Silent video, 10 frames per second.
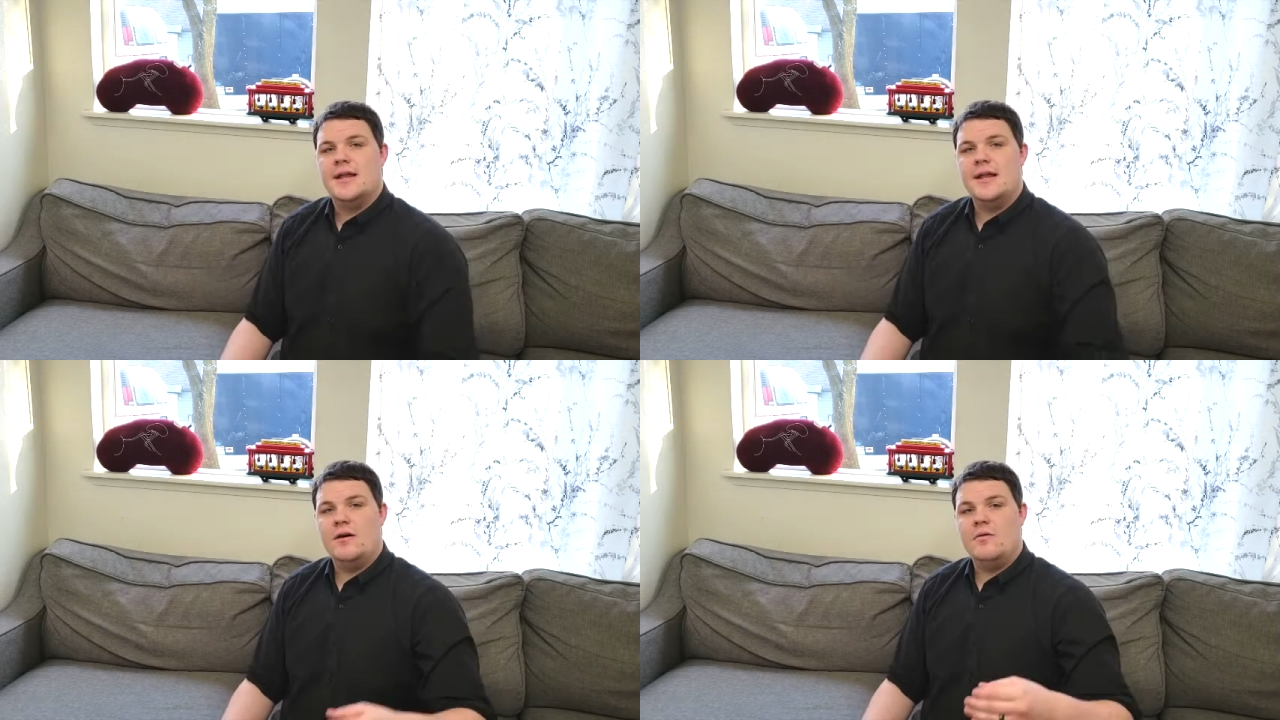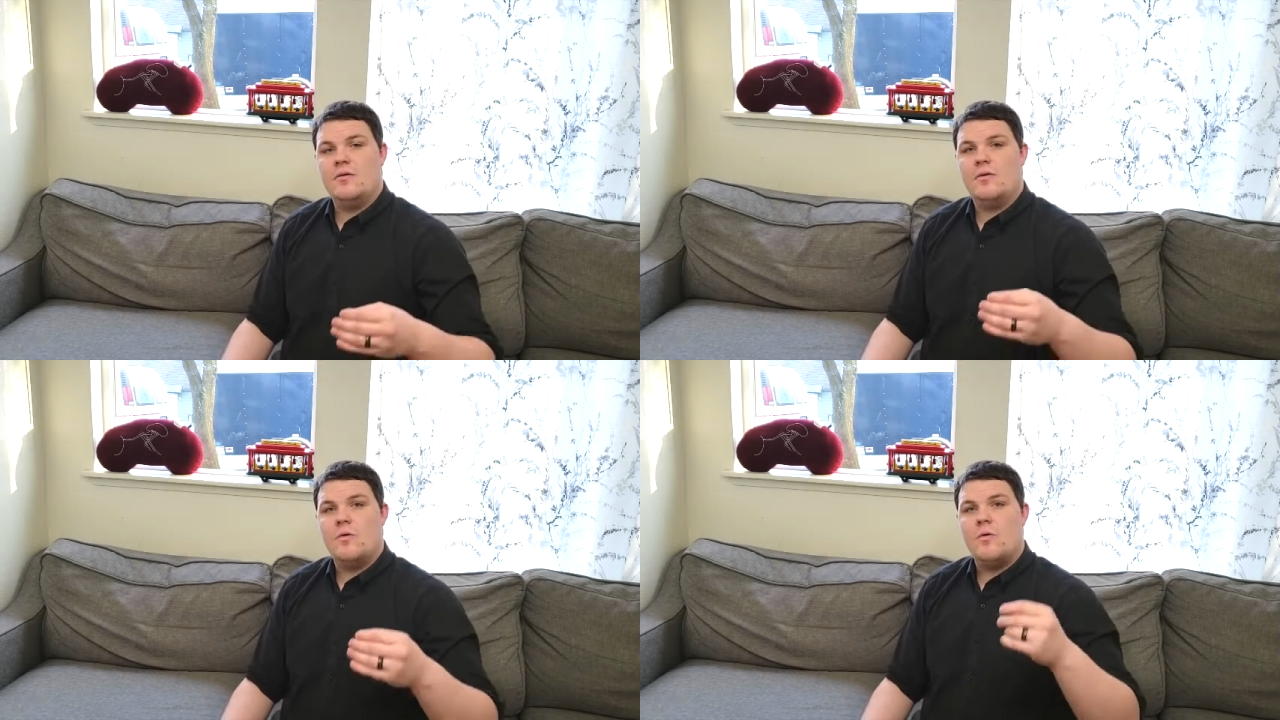Now,
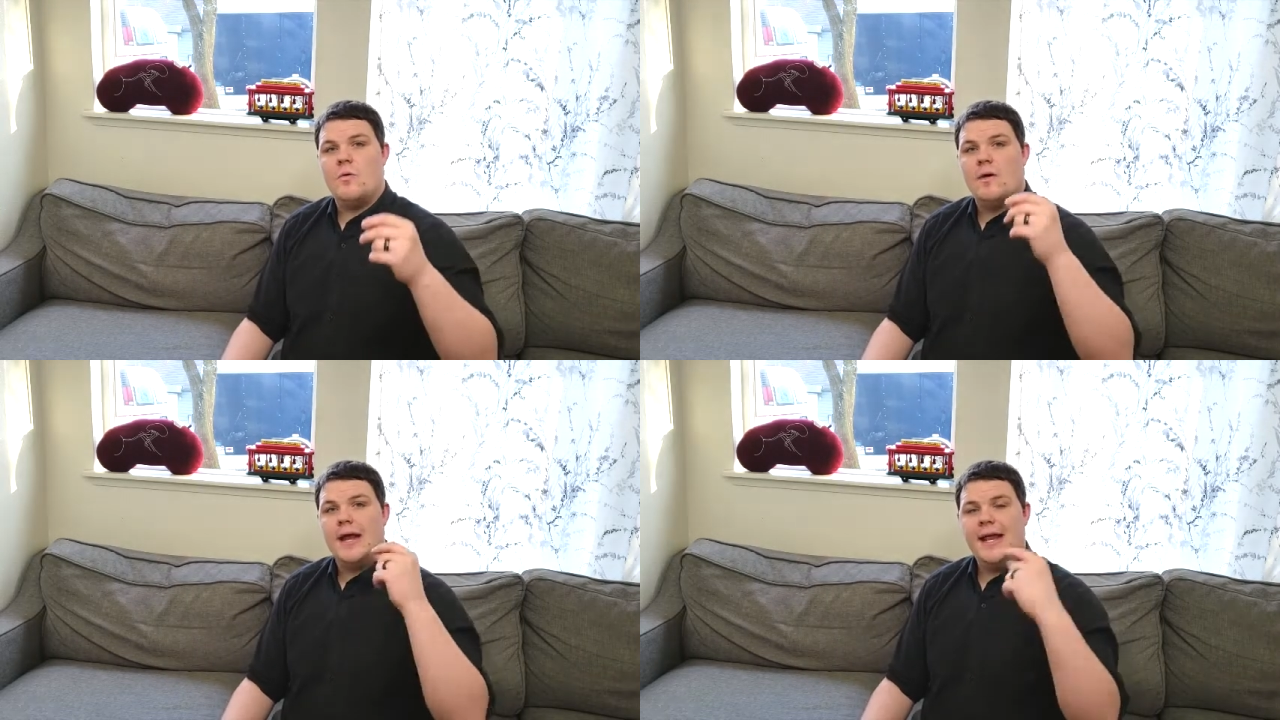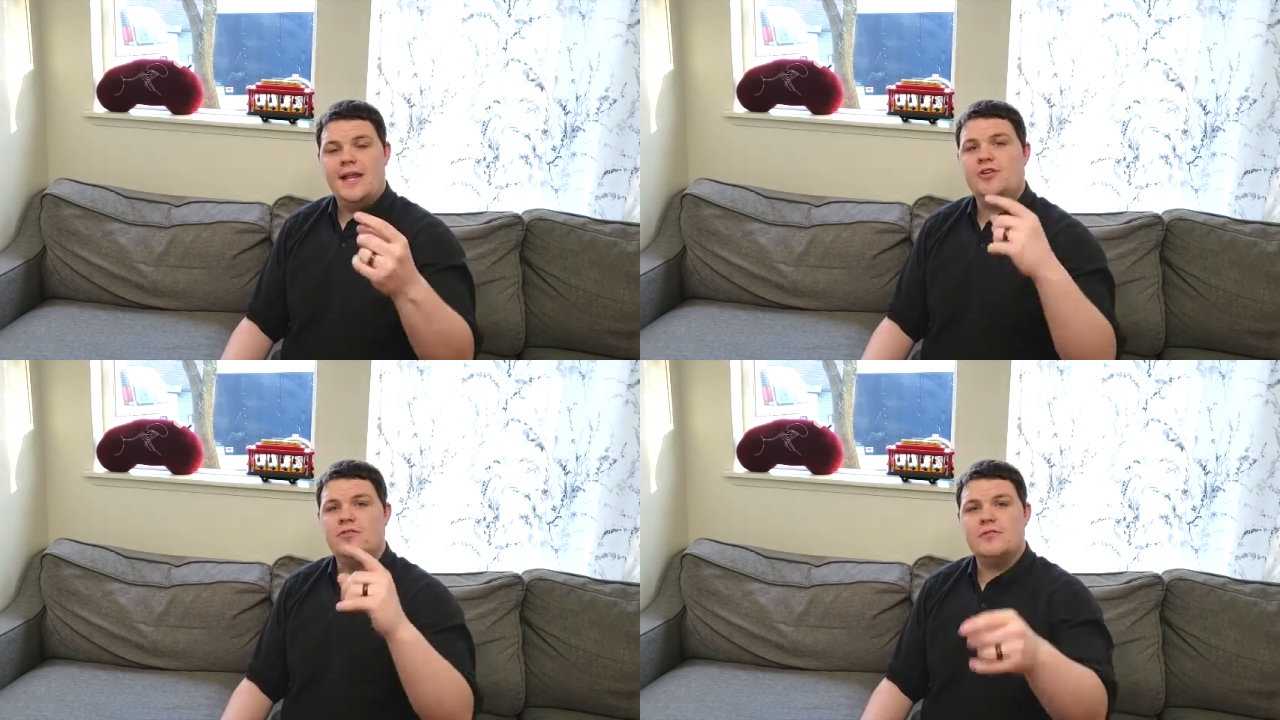
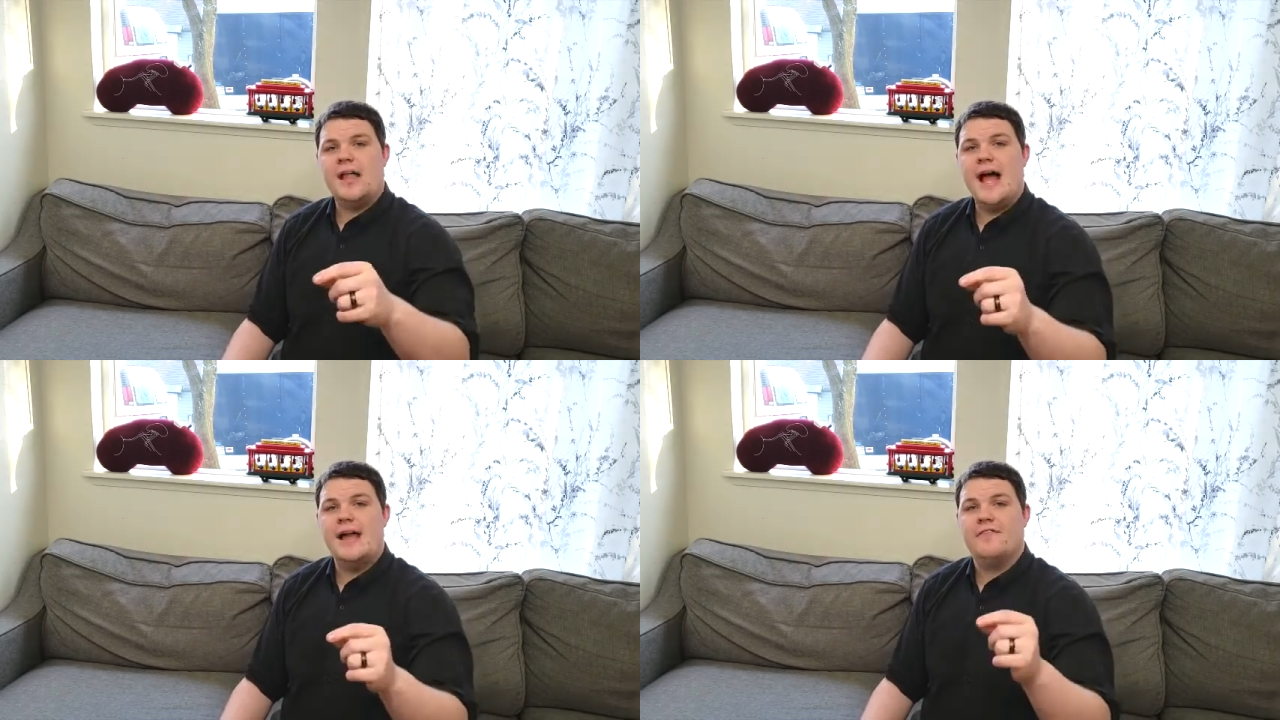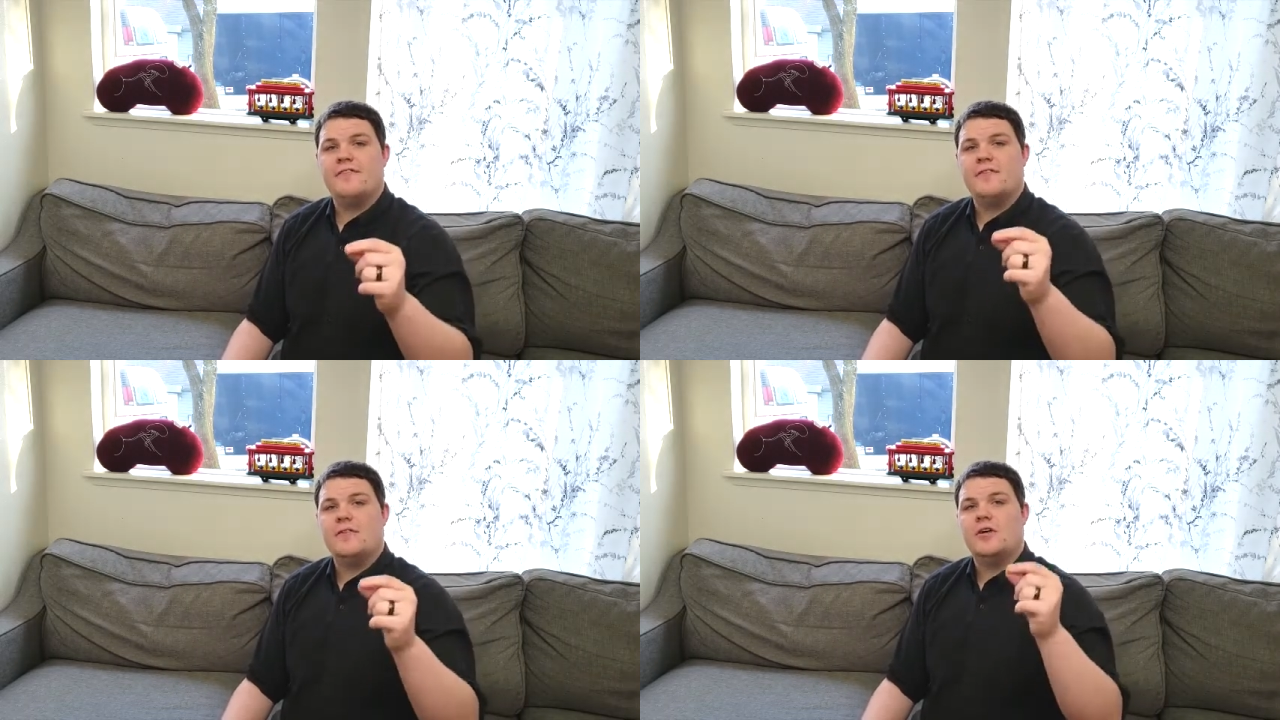in your life,
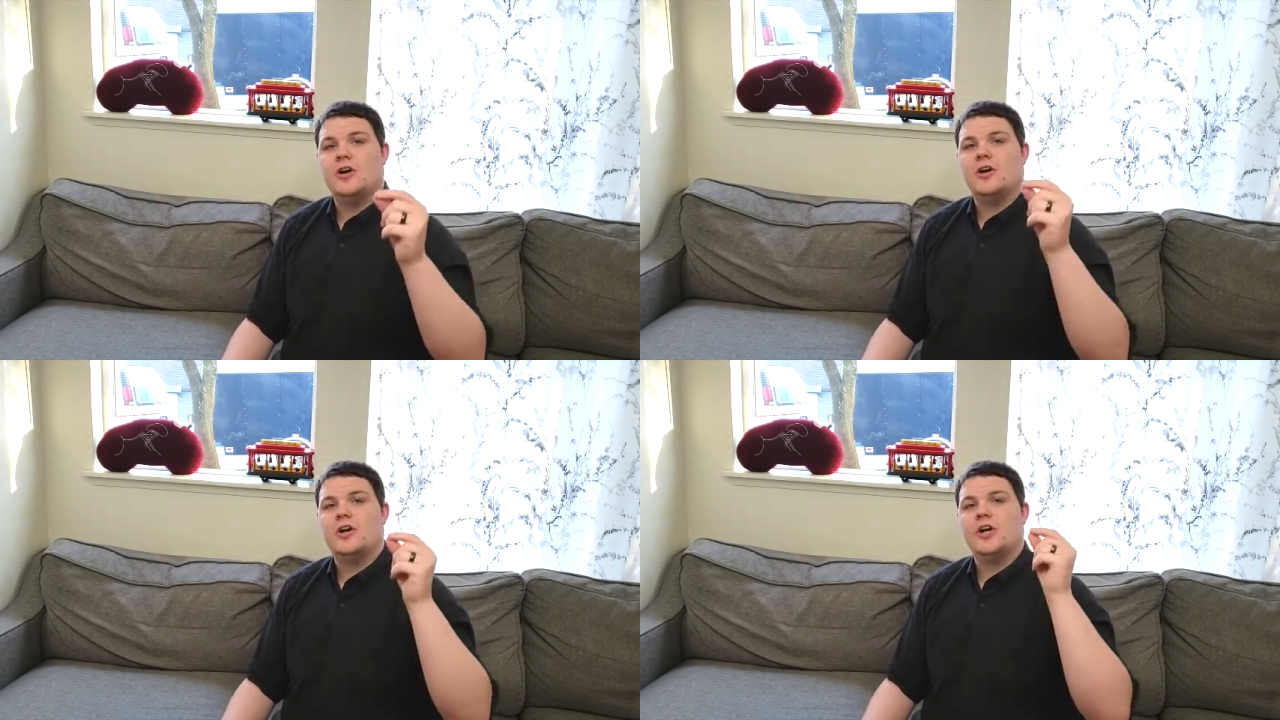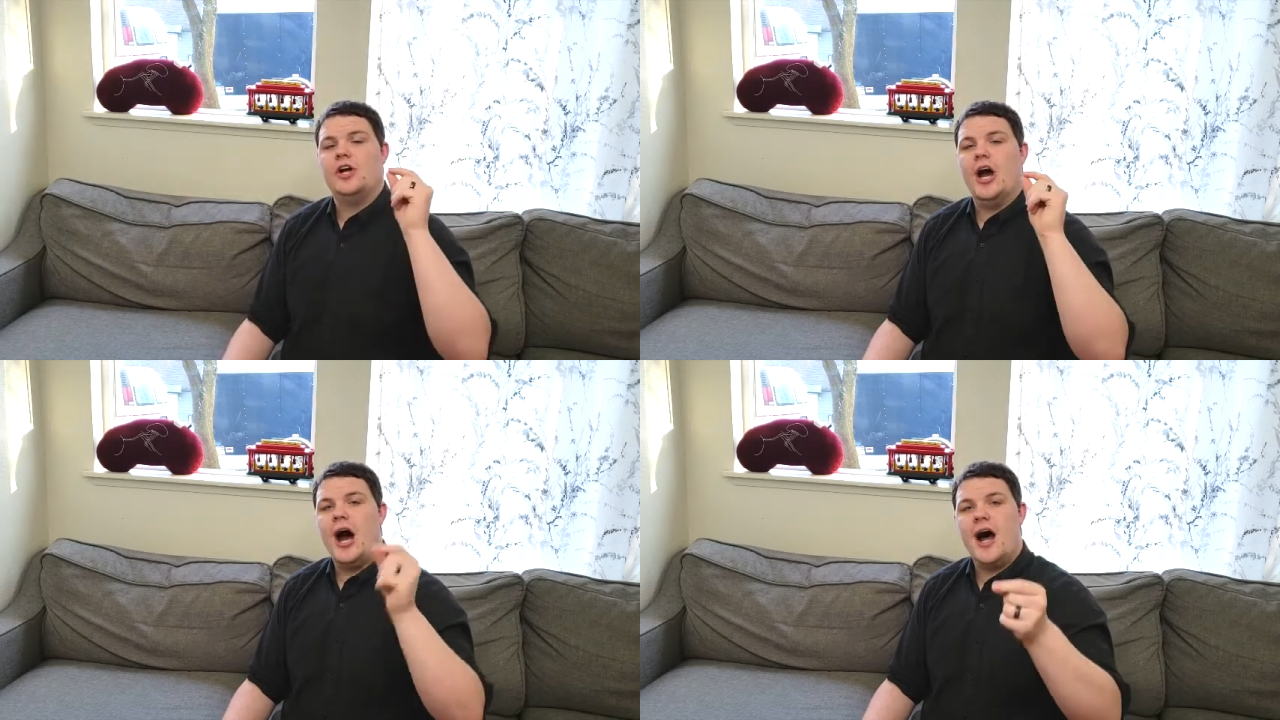
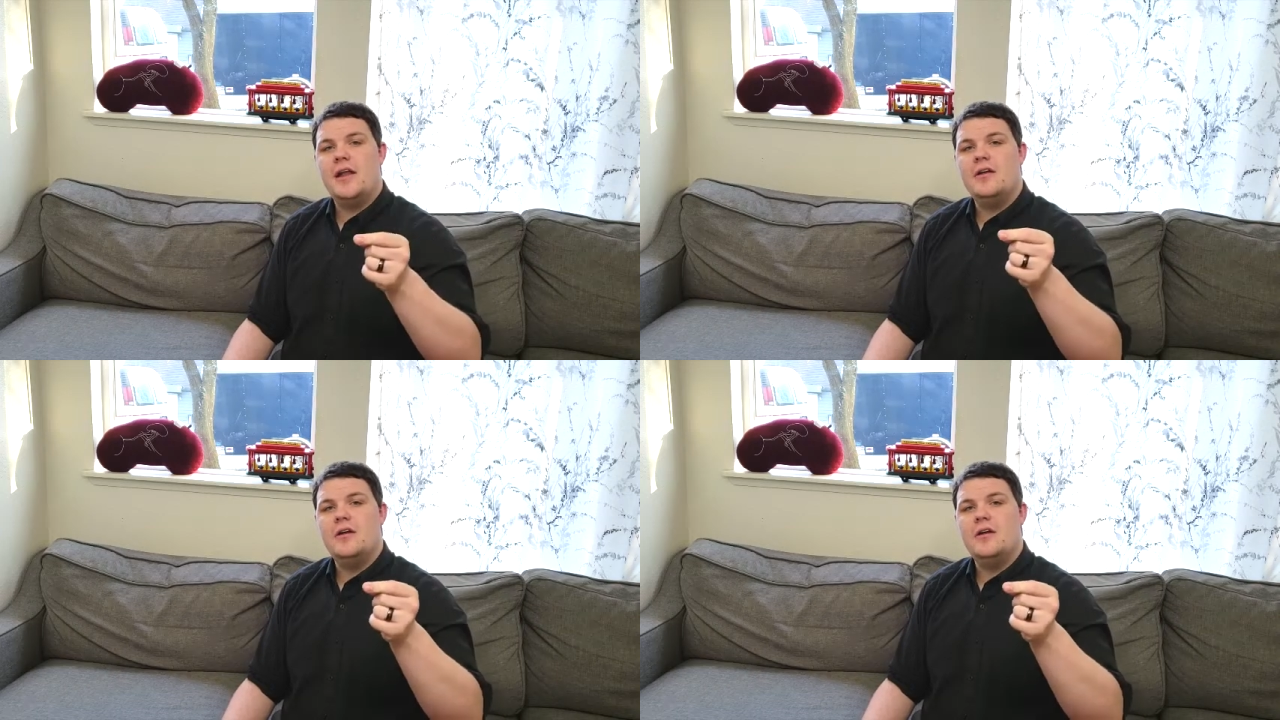God